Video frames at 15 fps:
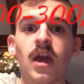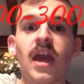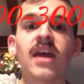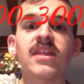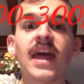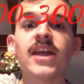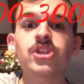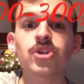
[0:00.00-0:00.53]

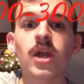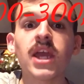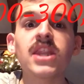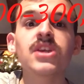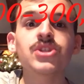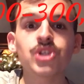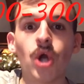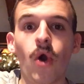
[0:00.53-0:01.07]
And that
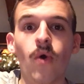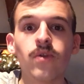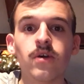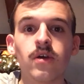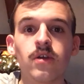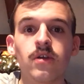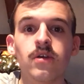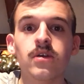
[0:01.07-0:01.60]
train in
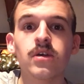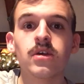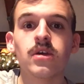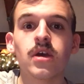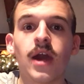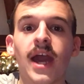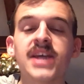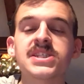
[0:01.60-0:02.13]
total
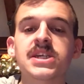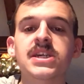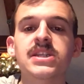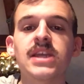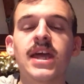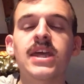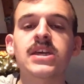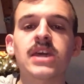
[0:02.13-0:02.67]
has a
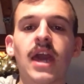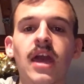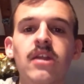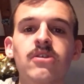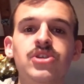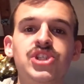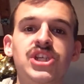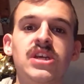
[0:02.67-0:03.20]
kinetic
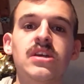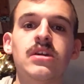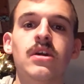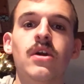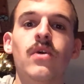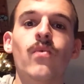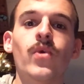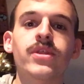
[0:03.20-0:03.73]
energy
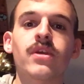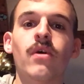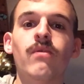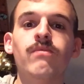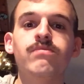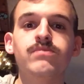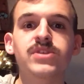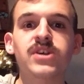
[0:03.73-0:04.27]
with
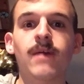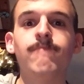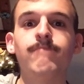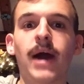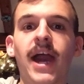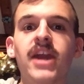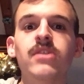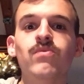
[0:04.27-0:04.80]
a
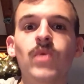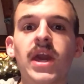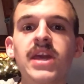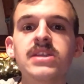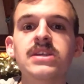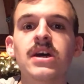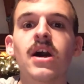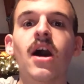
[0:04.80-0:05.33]
combined
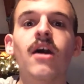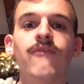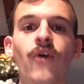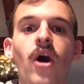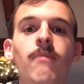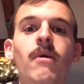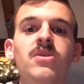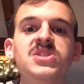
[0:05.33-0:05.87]
weight of
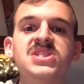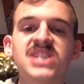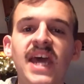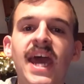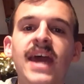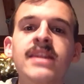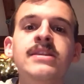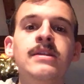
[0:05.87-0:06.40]
almost
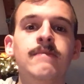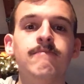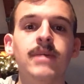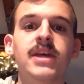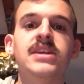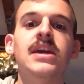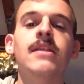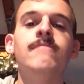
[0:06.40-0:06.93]
10
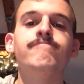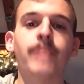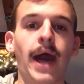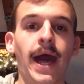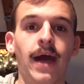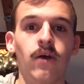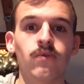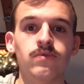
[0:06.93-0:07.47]
million
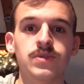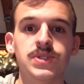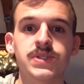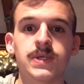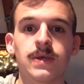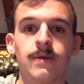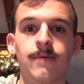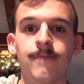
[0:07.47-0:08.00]
pounds.